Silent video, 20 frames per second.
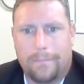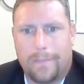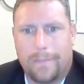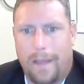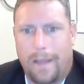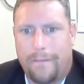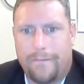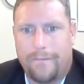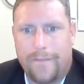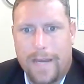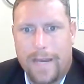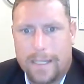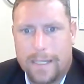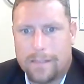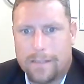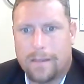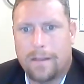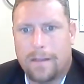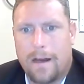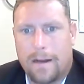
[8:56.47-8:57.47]
They
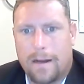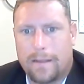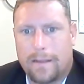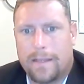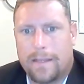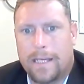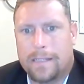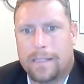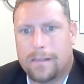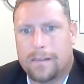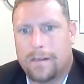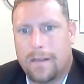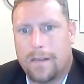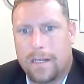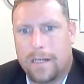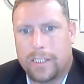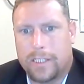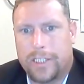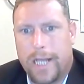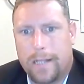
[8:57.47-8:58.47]
face a lot of things and a
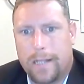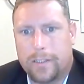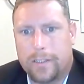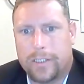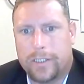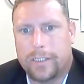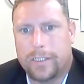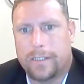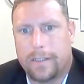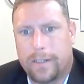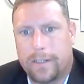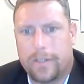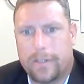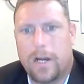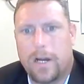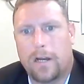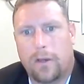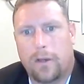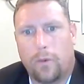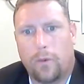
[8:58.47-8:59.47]
lot of challenges that they're
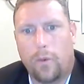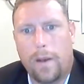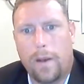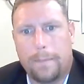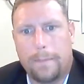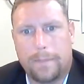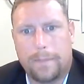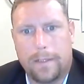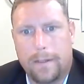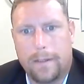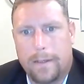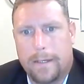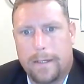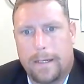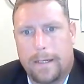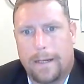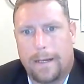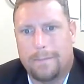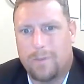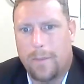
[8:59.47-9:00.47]
not equipped,
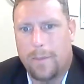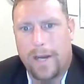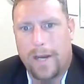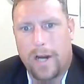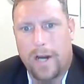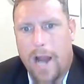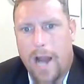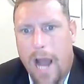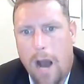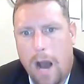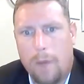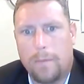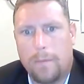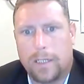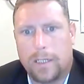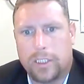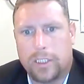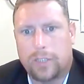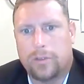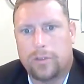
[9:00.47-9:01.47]
no matter how
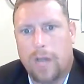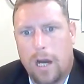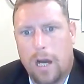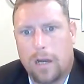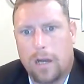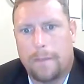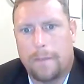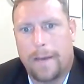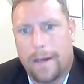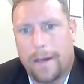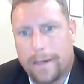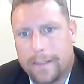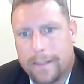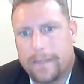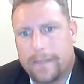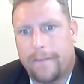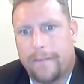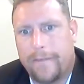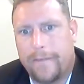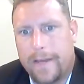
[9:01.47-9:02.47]
much you talk about it,
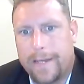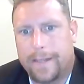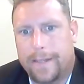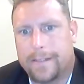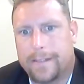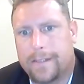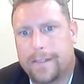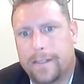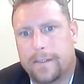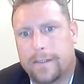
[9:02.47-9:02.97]
to face.